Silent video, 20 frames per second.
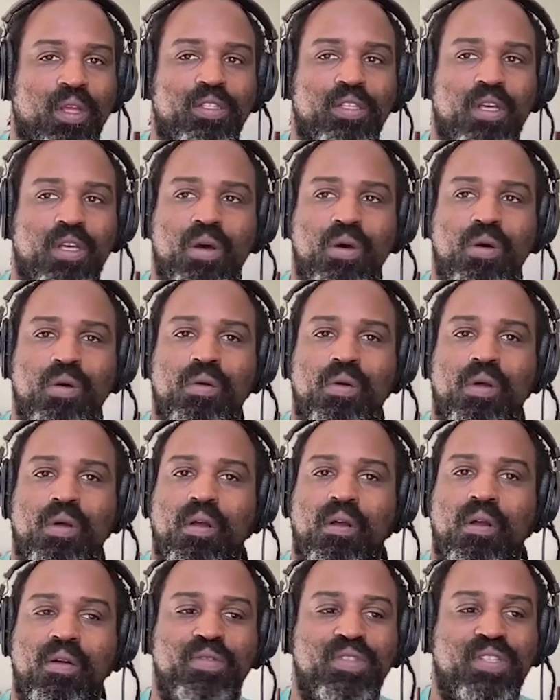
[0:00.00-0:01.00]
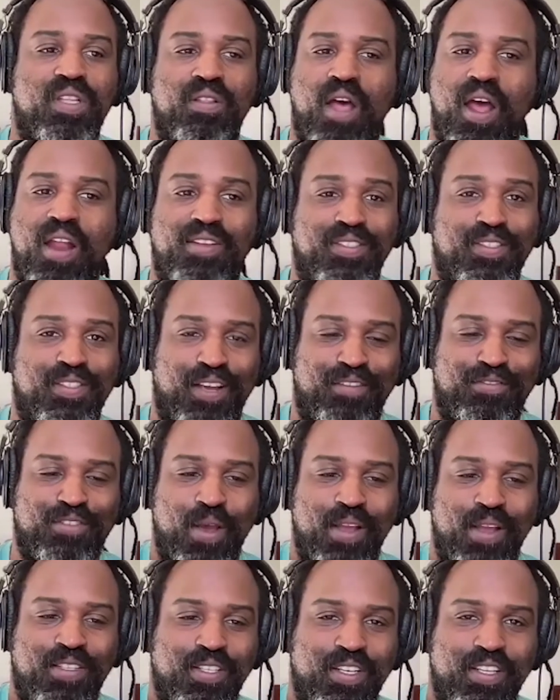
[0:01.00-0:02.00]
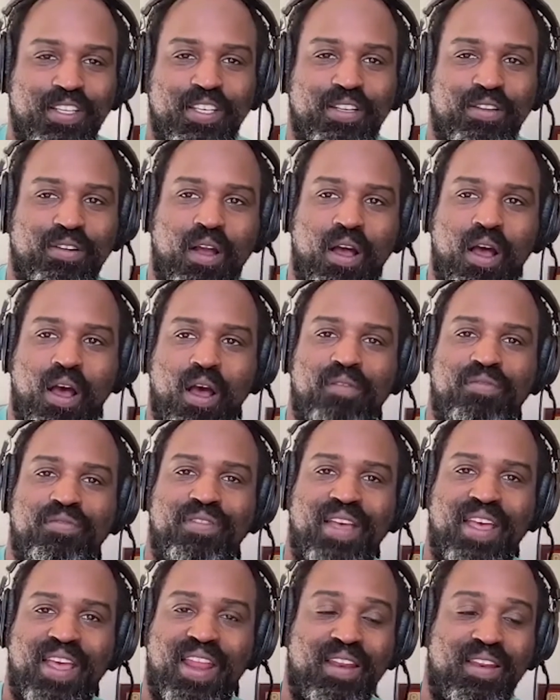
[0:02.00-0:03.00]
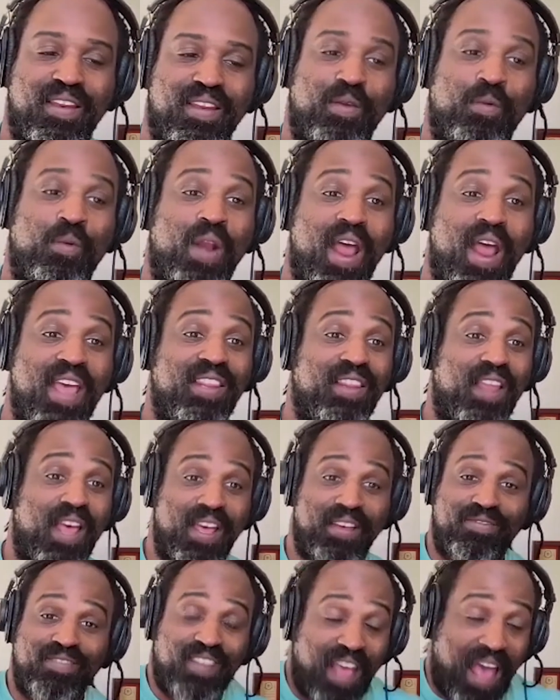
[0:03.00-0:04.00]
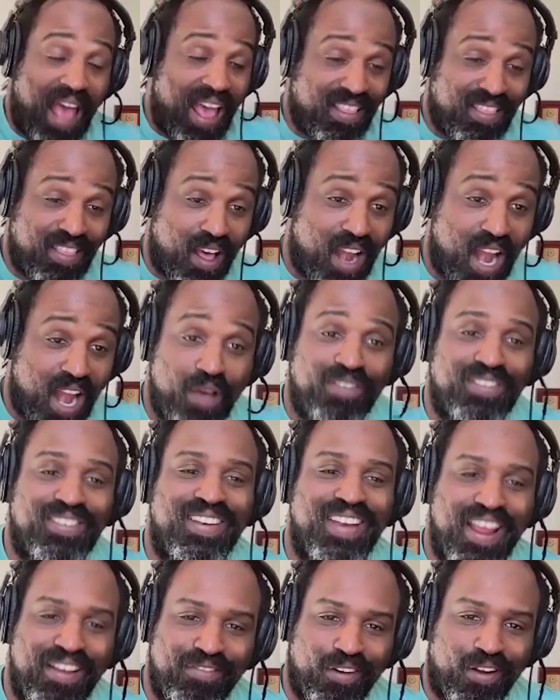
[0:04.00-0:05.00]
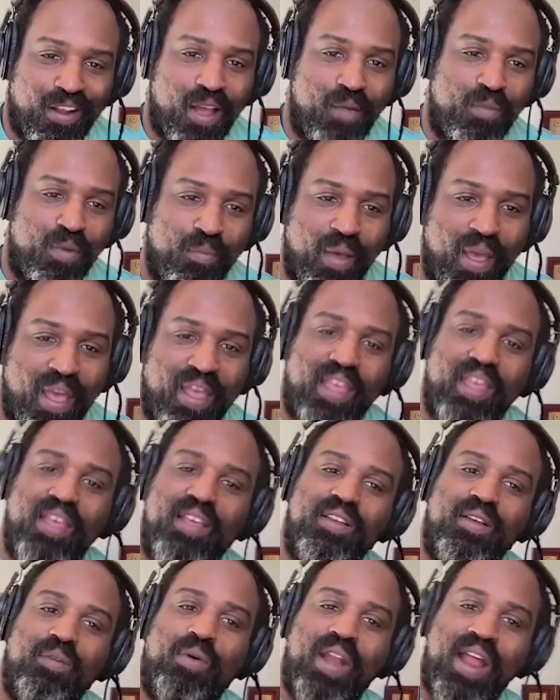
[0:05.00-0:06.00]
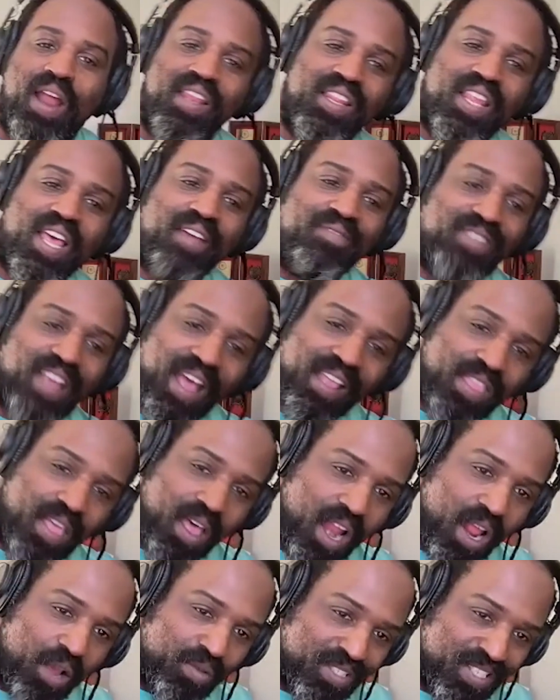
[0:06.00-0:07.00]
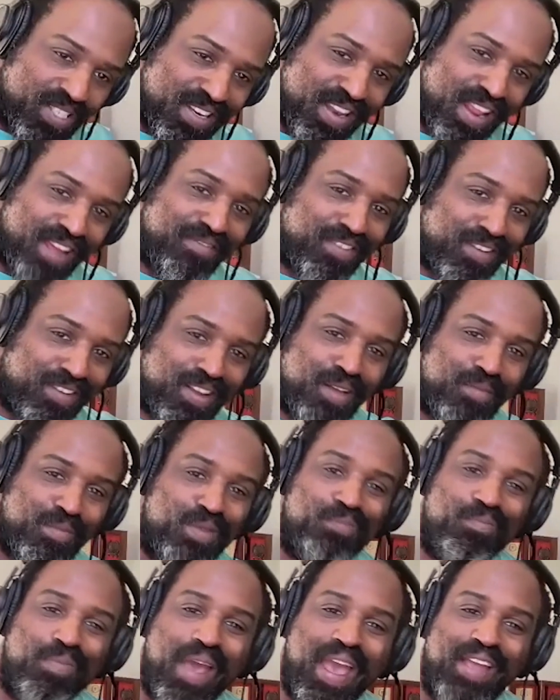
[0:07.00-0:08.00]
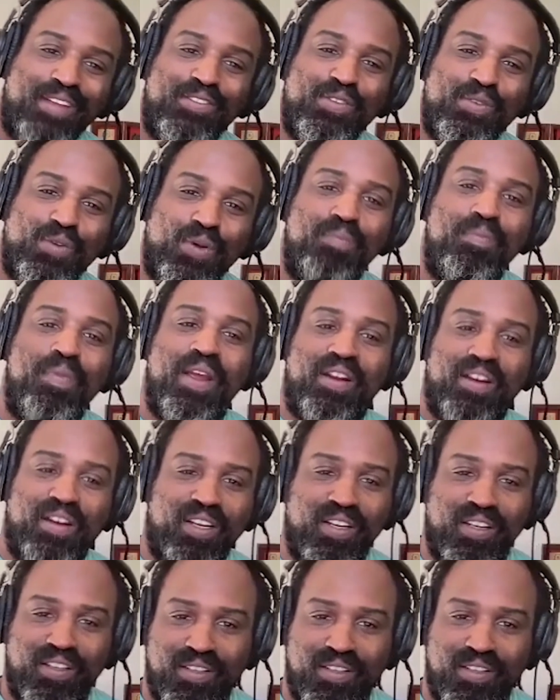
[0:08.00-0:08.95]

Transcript: So there was a lot of stuff. So I took a year off, and when I left, I thought I was never coming back. When I left, I thought I was never coming back to America.